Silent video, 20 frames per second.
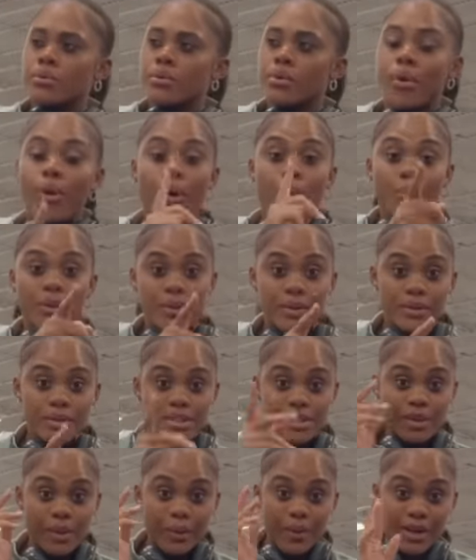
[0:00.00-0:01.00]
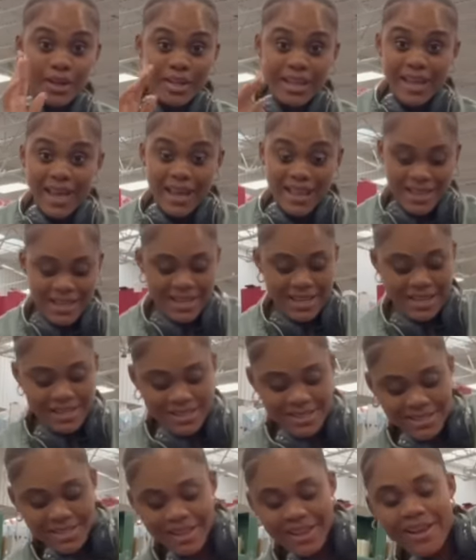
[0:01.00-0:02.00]
from um, home goods so we're gonna get these
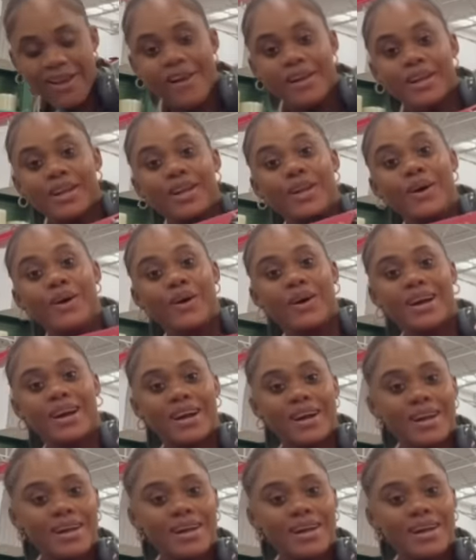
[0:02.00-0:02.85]
look